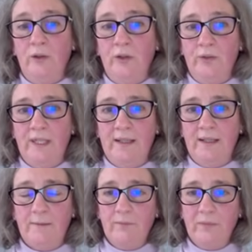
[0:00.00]

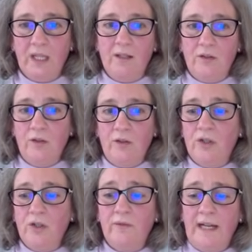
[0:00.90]
uses. So you
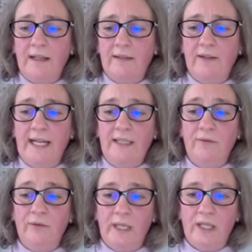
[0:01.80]
should find
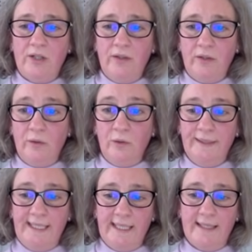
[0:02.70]
information on all
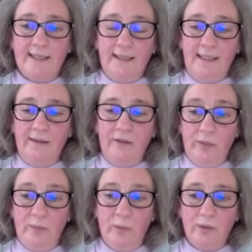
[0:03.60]
this in the
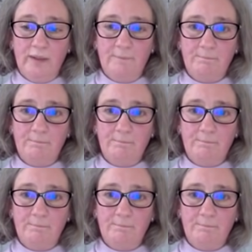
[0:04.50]
report.